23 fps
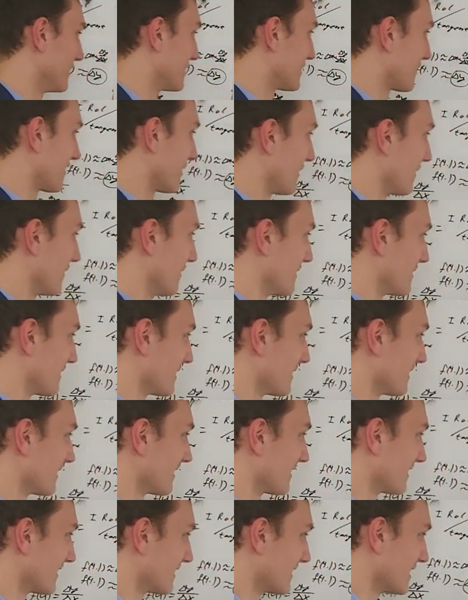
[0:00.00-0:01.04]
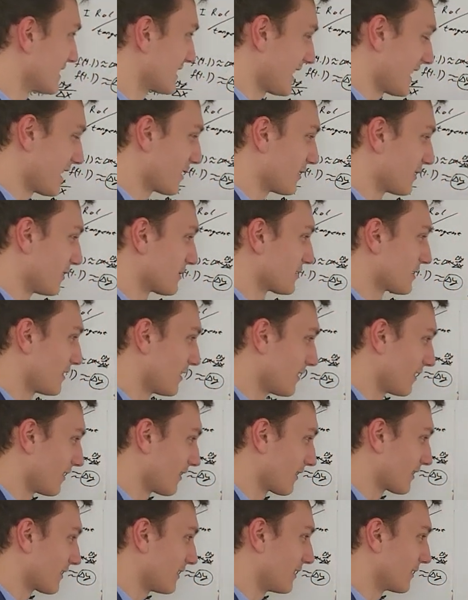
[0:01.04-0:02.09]
These are these angles
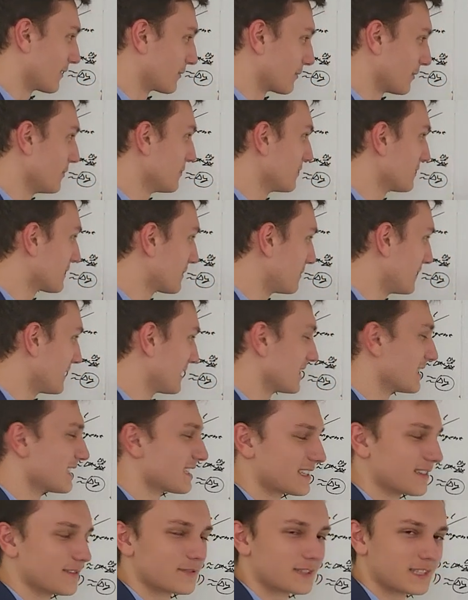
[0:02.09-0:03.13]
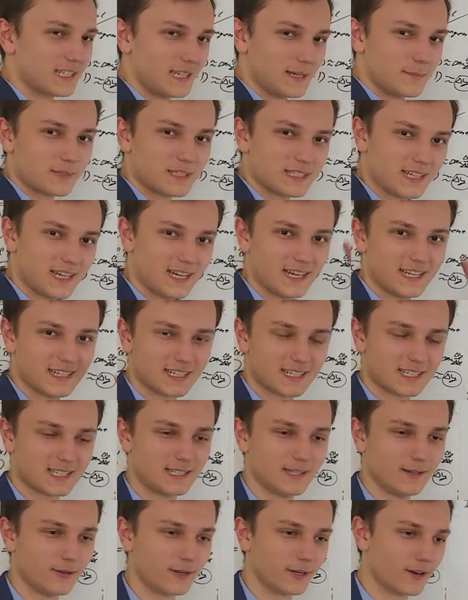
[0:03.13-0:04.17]
are congruent because of same side
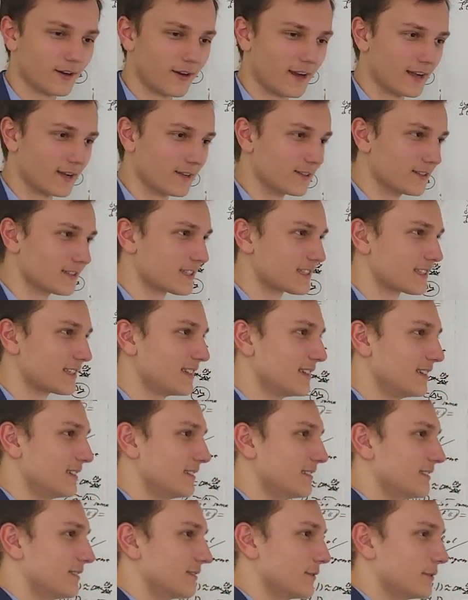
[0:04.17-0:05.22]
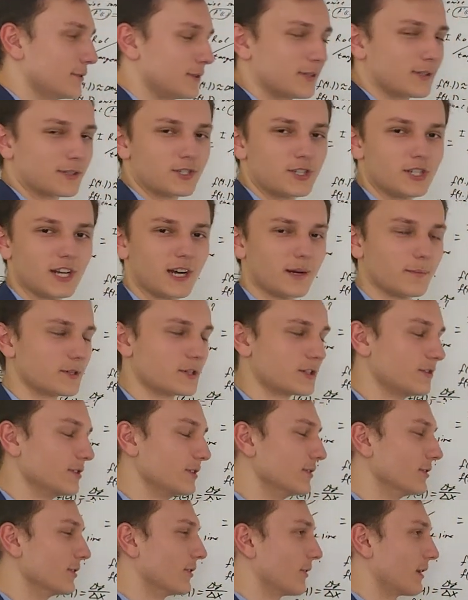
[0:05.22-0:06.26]
exterior angles. If you took
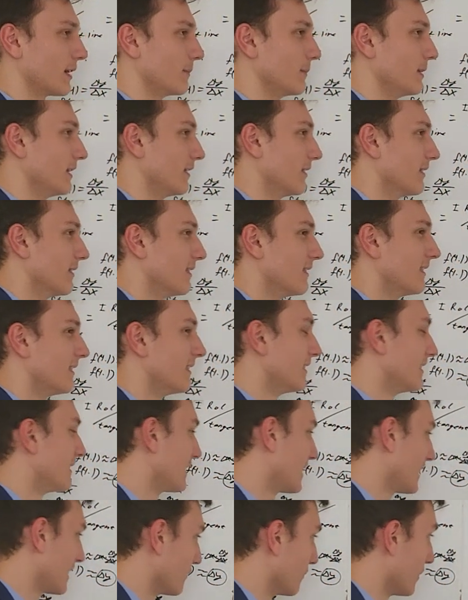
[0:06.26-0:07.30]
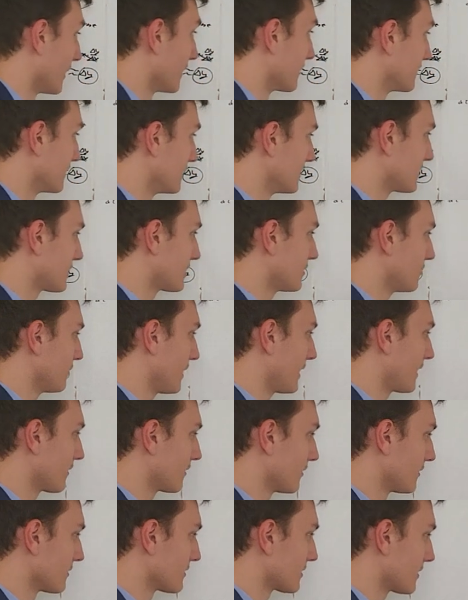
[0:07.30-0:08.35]
geometry, you know what I mean. Anyway, these two
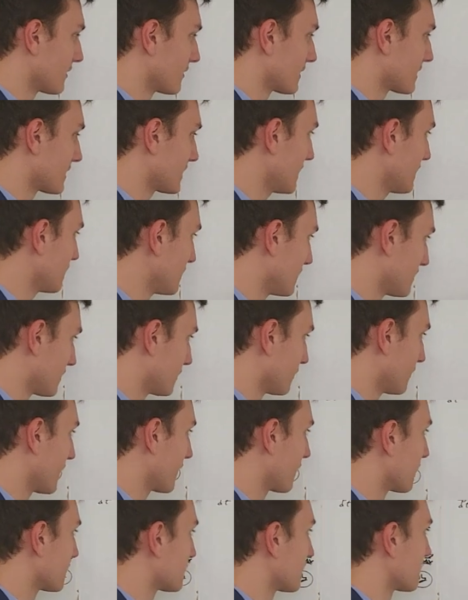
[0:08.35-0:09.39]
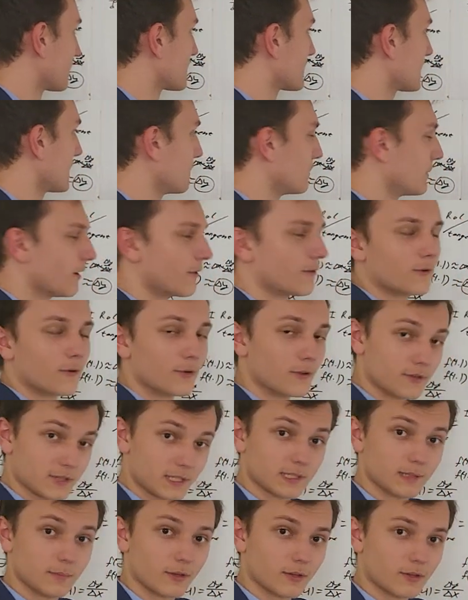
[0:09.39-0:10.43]
angles are the same, these two angles are the same, therefore
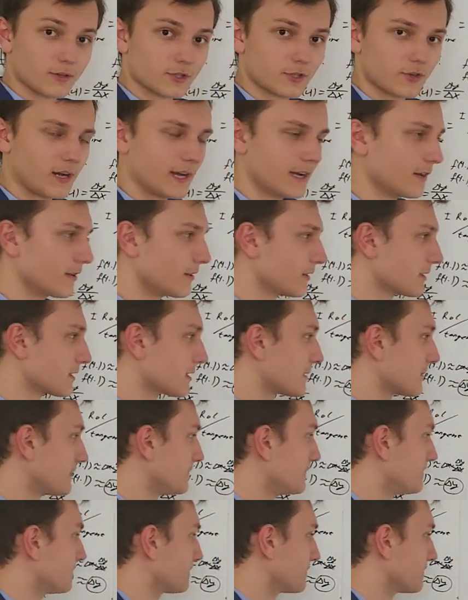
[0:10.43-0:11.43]
they're similar triangles.